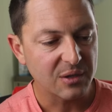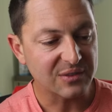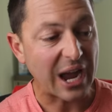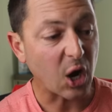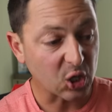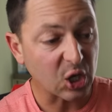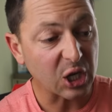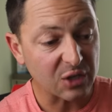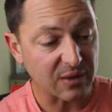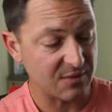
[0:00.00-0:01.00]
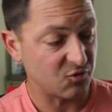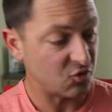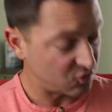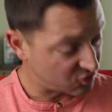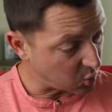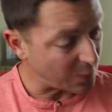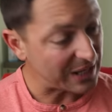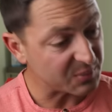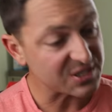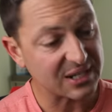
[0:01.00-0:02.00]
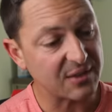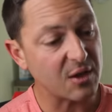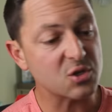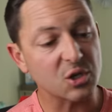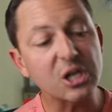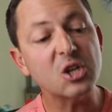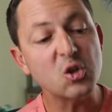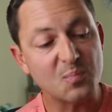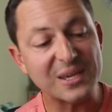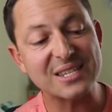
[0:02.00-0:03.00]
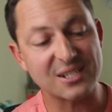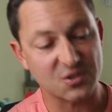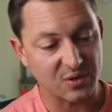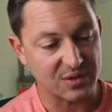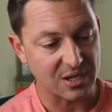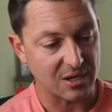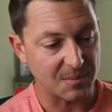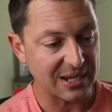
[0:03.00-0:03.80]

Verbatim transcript: that are gonna, like 20% of those are gonna do business with them